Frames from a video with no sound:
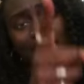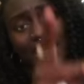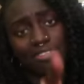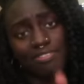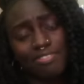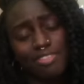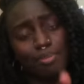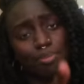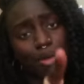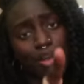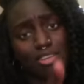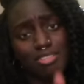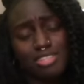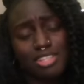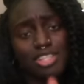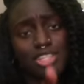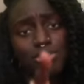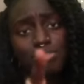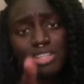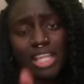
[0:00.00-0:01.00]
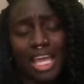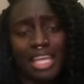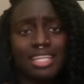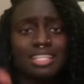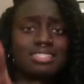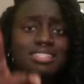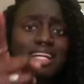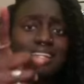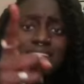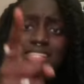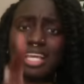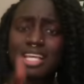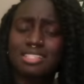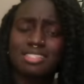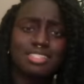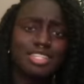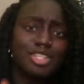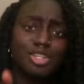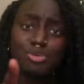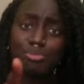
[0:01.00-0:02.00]
If the person you like is not
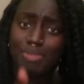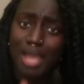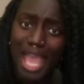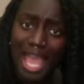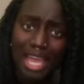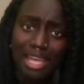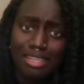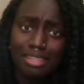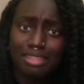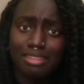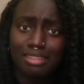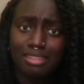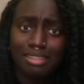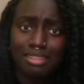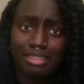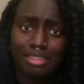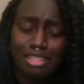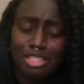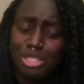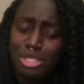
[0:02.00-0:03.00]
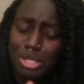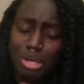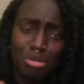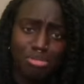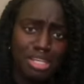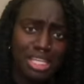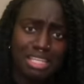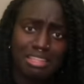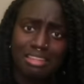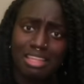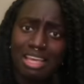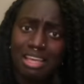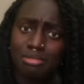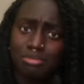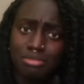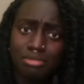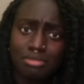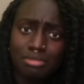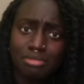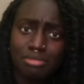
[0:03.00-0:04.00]
texting you back, you don't need
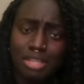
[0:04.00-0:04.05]
them.